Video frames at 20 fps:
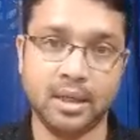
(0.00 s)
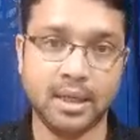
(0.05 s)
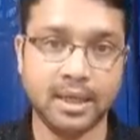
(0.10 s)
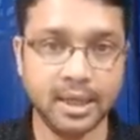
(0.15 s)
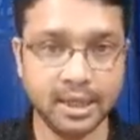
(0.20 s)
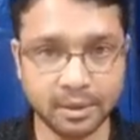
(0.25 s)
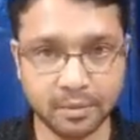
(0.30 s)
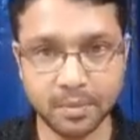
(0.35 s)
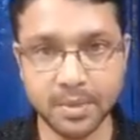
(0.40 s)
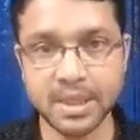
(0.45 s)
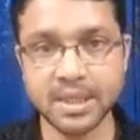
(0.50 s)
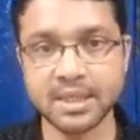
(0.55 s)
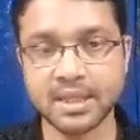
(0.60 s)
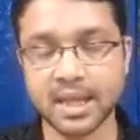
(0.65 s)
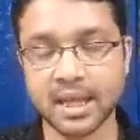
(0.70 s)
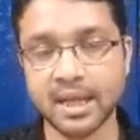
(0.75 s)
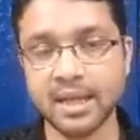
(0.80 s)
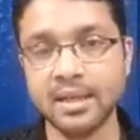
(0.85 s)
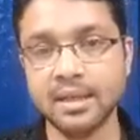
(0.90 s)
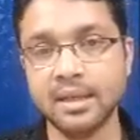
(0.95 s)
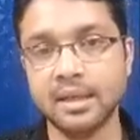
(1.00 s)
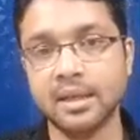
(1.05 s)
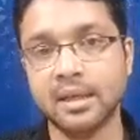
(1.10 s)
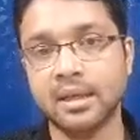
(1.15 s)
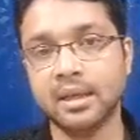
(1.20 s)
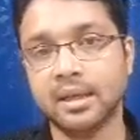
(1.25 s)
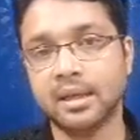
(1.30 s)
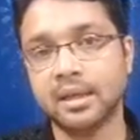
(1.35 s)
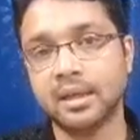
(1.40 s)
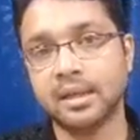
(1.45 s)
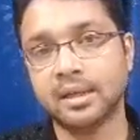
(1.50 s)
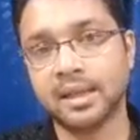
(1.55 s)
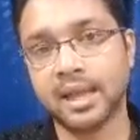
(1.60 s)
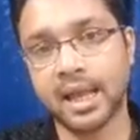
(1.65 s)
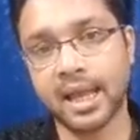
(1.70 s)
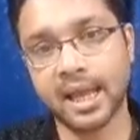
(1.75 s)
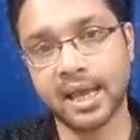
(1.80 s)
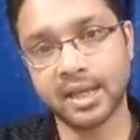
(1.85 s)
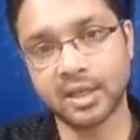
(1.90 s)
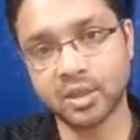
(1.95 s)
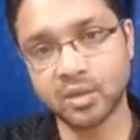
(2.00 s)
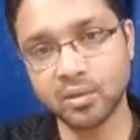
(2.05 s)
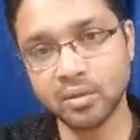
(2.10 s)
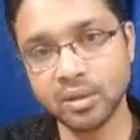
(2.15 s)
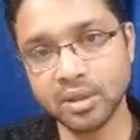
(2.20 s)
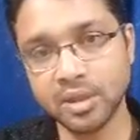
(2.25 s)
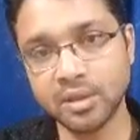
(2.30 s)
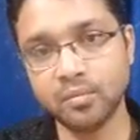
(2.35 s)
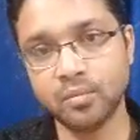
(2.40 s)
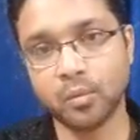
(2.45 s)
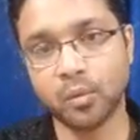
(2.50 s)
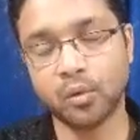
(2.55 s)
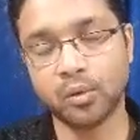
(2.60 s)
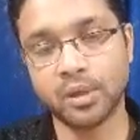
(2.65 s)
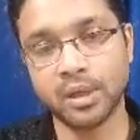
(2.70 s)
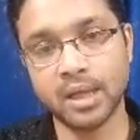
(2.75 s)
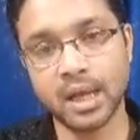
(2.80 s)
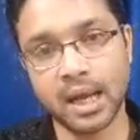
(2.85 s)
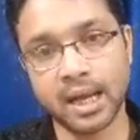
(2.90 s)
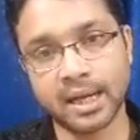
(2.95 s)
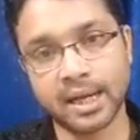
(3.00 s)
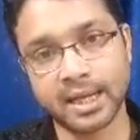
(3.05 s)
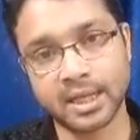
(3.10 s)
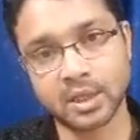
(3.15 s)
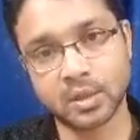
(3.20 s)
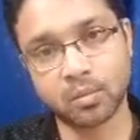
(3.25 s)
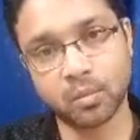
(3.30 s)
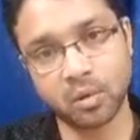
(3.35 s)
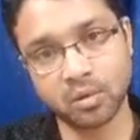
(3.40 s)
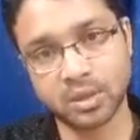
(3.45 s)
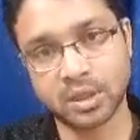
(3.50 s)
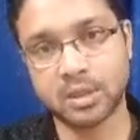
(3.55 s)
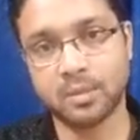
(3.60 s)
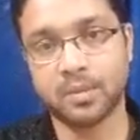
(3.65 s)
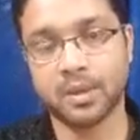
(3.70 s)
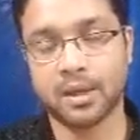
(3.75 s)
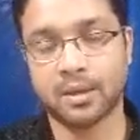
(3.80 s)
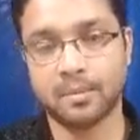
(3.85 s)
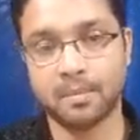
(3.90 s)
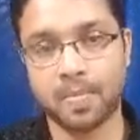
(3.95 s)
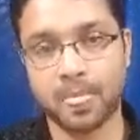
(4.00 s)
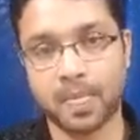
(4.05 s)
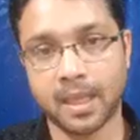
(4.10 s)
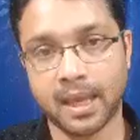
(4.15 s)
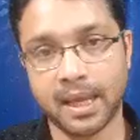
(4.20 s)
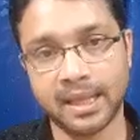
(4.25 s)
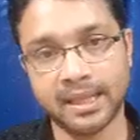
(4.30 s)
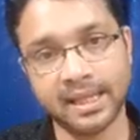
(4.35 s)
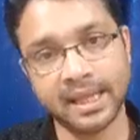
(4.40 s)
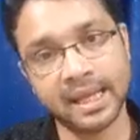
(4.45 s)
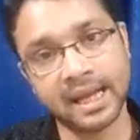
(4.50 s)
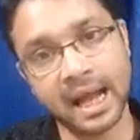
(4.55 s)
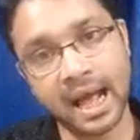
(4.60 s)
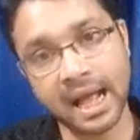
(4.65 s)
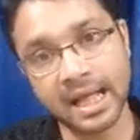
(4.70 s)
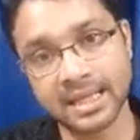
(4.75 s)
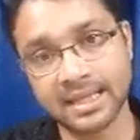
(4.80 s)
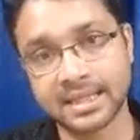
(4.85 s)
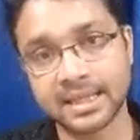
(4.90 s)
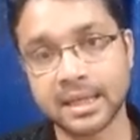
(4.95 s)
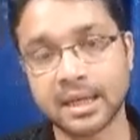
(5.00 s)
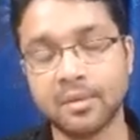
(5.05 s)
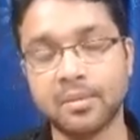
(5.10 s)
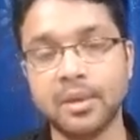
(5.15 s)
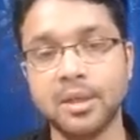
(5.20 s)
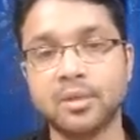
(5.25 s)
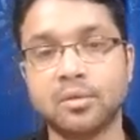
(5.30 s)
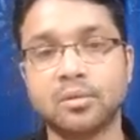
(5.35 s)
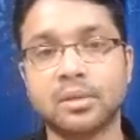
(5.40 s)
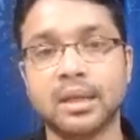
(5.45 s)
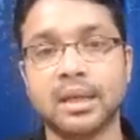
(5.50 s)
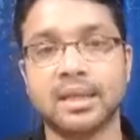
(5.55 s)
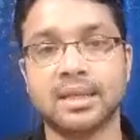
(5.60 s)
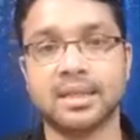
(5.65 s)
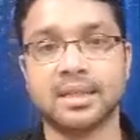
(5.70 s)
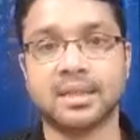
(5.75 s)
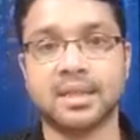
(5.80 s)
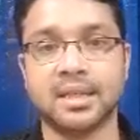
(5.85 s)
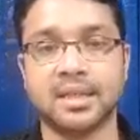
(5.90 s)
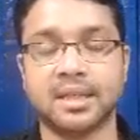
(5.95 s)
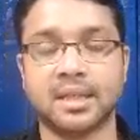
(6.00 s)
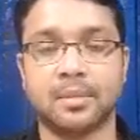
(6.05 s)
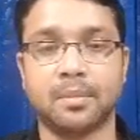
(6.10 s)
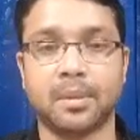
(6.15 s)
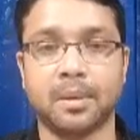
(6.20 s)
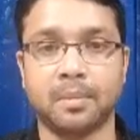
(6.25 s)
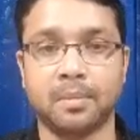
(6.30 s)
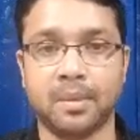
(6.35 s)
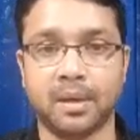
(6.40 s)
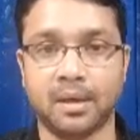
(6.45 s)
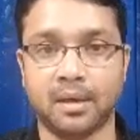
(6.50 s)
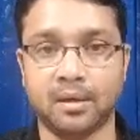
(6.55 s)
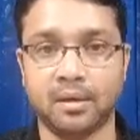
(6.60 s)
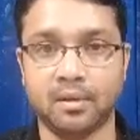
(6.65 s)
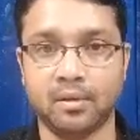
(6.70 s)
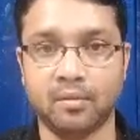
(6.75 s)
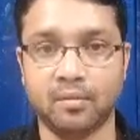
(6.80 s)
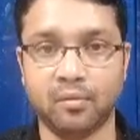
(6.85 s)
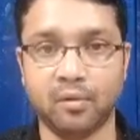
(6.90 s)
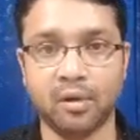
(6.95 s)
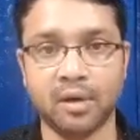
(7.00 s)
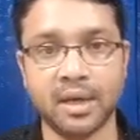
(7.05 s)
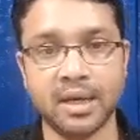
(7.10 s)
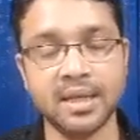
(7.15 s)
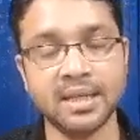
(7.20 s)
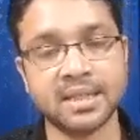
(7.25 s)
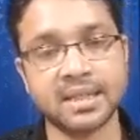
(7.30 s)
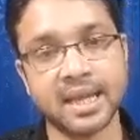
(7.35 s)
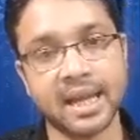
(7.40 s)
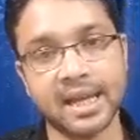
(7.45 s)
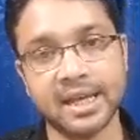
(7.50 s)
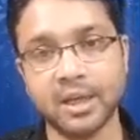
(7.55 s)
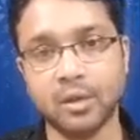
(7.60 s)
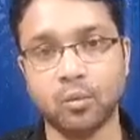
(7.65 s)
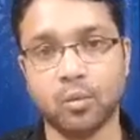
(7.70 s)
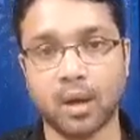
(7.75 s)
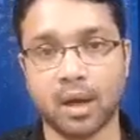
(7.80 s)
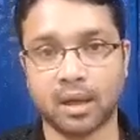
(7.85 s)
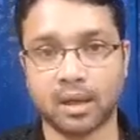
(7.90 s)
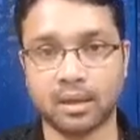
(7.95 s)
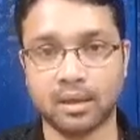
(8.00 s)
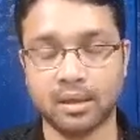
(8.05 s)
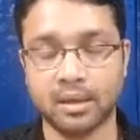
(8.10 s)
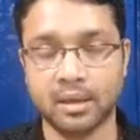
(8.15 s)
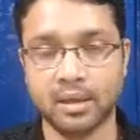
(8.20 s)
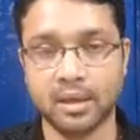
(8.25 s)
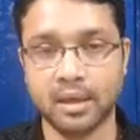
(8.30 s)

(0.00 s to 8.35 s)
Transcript: It means that the executive body are responsible and they are answerable to the legislature member for its any work.